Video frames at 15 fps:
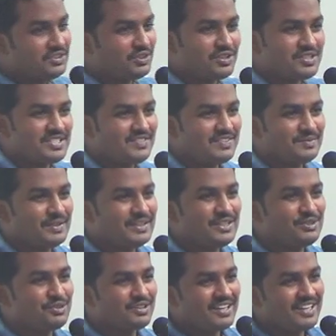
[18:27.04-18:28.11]
Without receiving
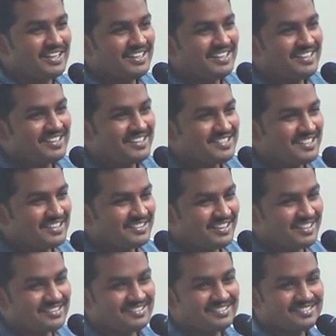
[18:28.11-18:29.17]
money, don't write any entries like
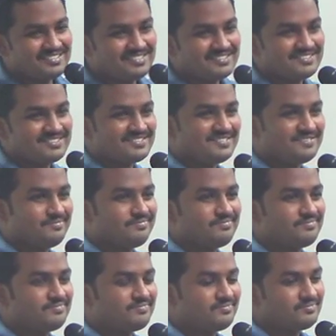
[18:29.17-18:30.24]
that.
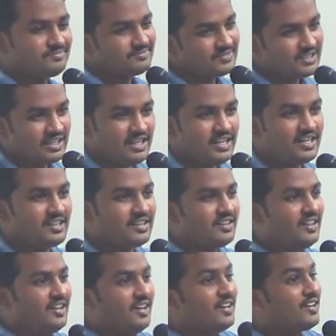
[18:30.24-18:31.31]

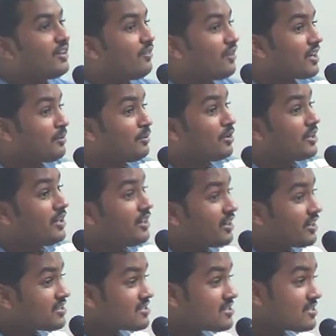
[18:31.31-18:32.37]
Clear? Now what about
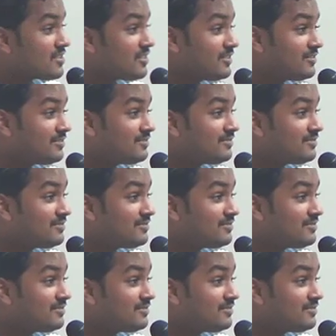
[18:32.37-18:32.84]
interest?